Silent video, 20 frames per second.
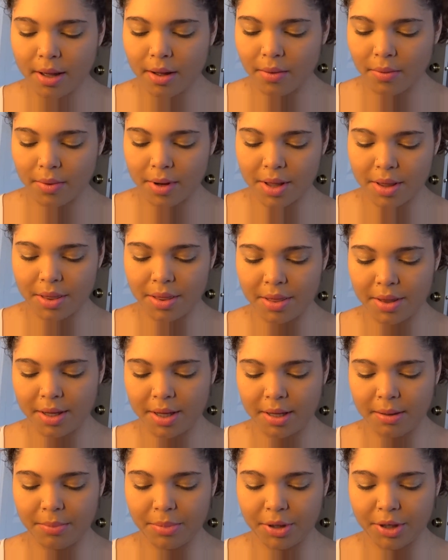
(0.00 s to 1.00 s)
with
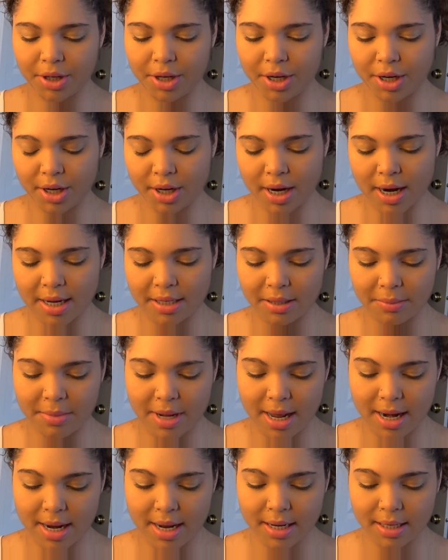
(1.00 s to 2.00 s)
the Pure
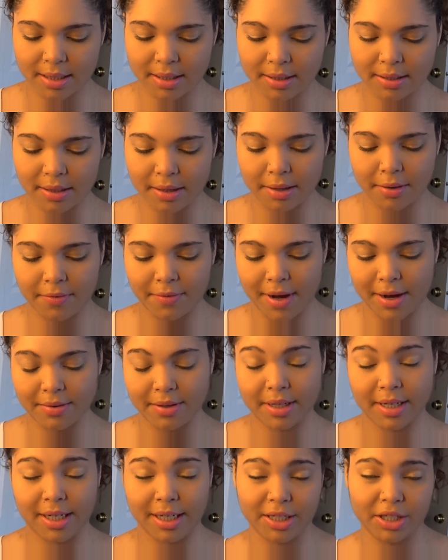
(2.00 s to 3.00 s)
Cosmetics
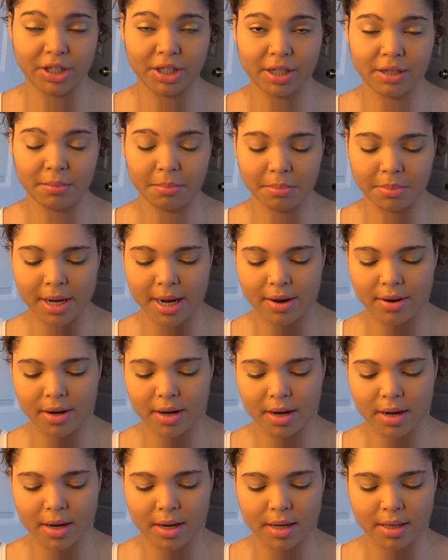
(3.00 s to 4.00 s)
foundation
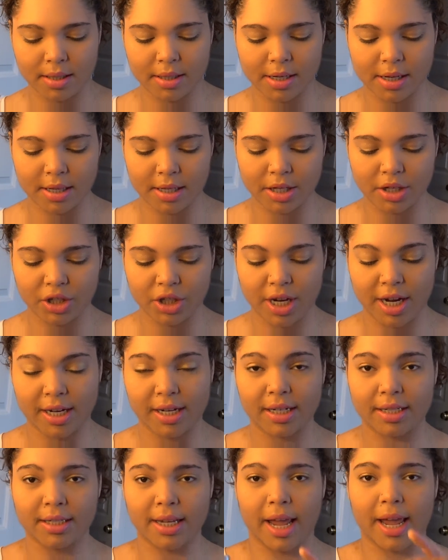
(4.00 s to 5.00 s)
powder. It's in the
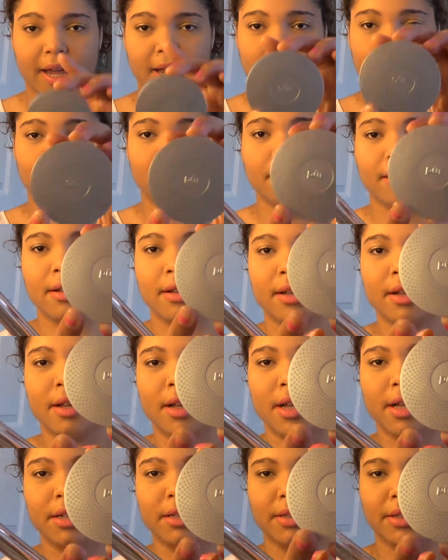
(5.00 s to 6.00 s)
shade Tan,
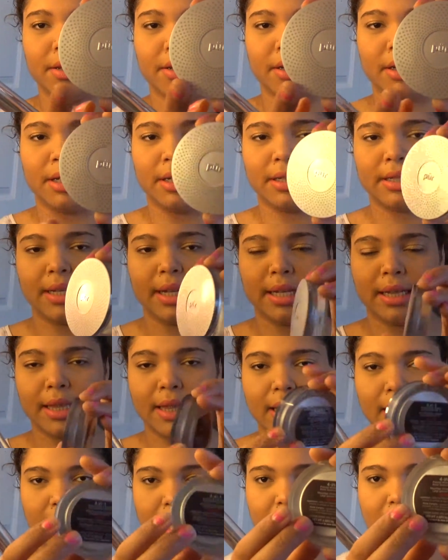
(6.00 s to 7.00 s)
so it looks like
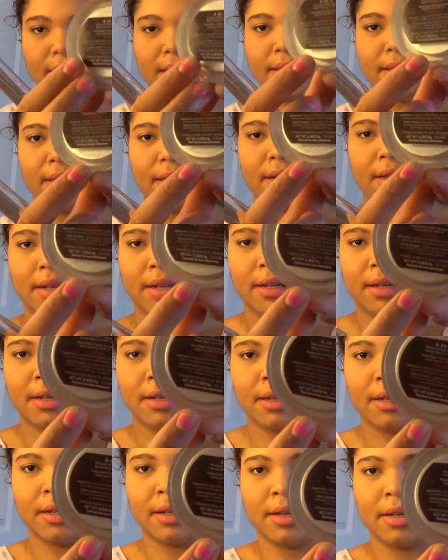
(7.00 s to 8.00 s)
that.
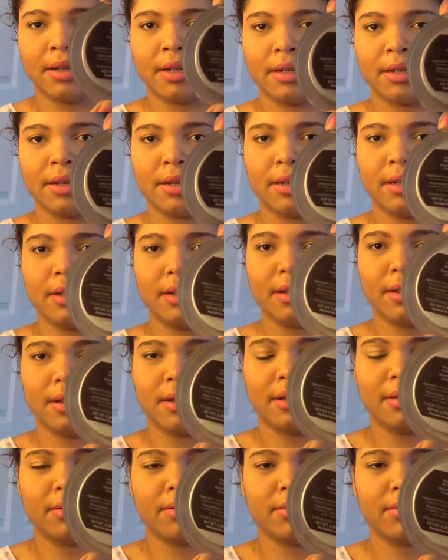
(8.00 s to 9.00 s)

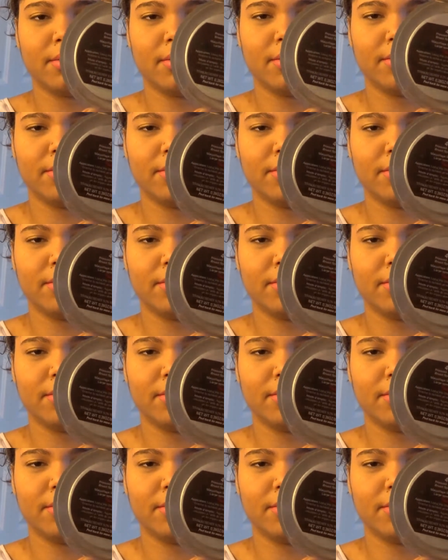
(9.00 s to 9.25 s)
I don't know